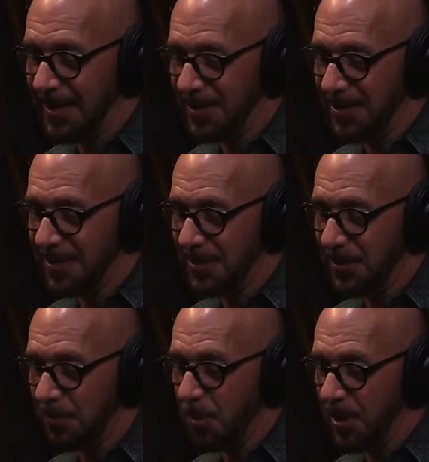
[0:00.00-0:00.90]
is
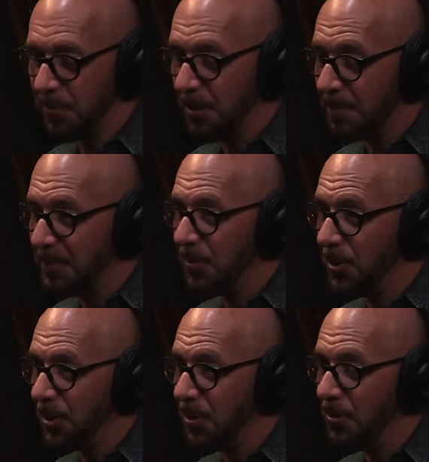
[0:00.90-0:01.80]
the one where people
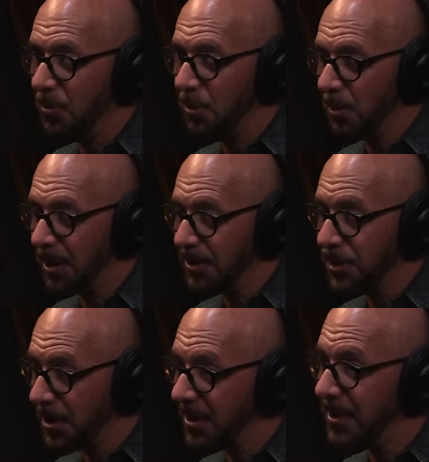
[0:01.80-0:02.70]
go who are
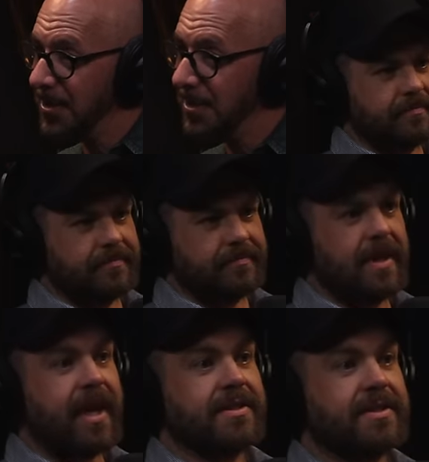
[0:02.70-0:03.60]
junkies.
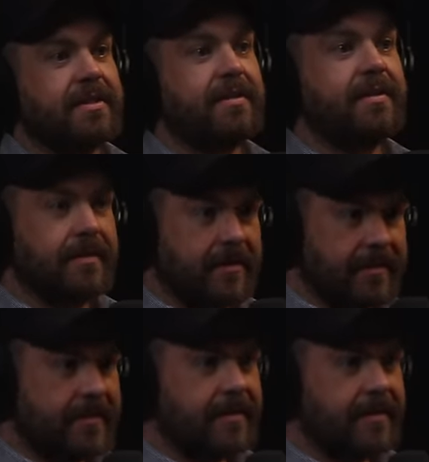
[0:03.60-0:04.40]
Yes. Go to